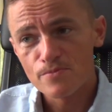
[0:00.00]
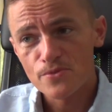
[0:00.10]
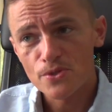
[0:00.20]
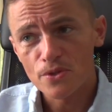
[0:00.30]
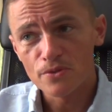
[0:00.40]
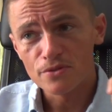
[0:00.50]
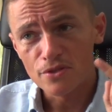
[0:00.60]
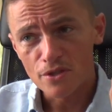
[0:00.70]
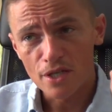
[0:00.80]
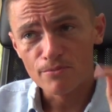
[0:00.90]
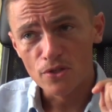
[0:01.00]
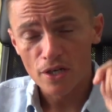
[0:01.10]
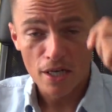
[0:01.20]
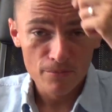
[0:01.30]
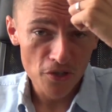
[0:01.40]
So you know, I'm
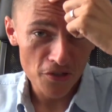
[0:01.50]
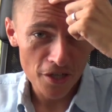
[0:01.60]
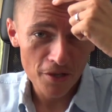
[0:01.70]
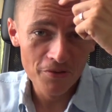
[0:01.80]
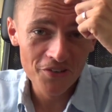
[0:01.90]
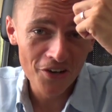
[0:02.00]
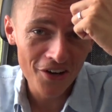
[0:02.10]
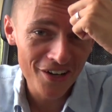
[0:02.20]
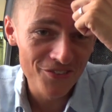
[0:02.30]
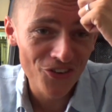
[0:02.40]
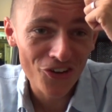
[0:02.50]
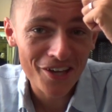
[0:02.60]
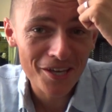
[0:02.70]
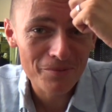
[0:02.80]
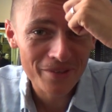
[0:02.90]
not a
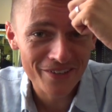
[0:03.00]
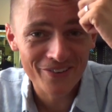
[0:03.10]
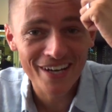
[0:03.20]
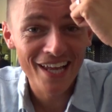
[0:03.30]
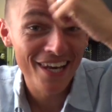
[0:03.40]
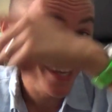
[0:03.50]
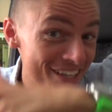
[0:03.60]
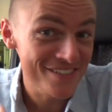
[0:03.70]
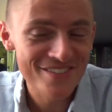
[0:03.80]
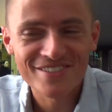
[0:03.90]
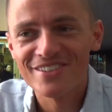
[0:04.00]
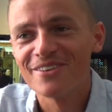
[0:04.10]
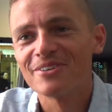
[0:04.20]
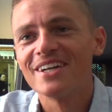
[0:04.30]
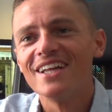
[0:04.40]
hypocrite, at least, you
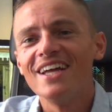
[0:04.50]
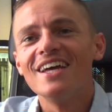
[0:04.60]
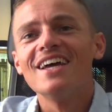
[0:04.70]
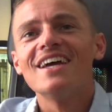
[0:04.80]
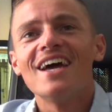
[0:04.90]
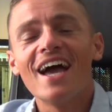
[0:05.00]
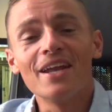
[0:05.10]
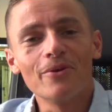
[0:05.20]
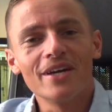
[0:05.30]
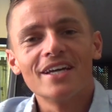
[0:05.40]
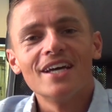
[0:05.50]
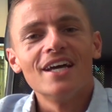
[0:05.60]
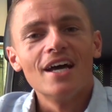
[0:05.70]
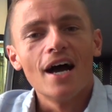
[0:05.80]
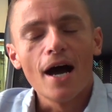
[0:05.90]
know. But anyway.
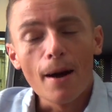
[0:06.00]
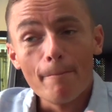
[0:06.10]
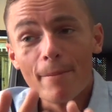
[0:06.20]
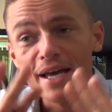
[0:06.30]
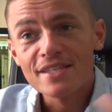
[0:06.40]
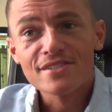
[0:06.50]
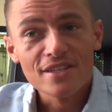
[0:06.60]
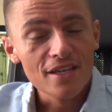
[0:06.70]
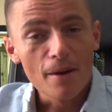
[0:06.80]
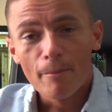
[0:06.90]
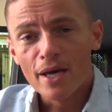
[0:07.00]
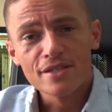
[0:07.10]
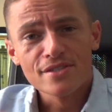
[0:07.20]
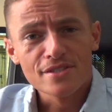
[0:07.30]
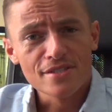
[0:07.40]

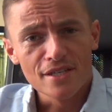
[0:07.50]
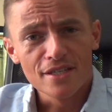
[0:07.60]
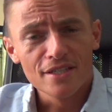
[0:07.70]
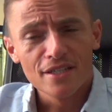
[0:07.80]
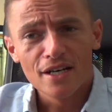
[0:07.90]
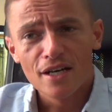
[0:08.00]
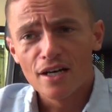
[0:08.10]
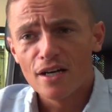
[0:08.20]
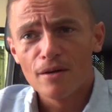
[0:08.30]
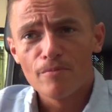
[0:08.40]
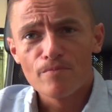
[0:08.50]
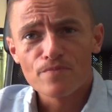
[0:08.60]
Amazing city. A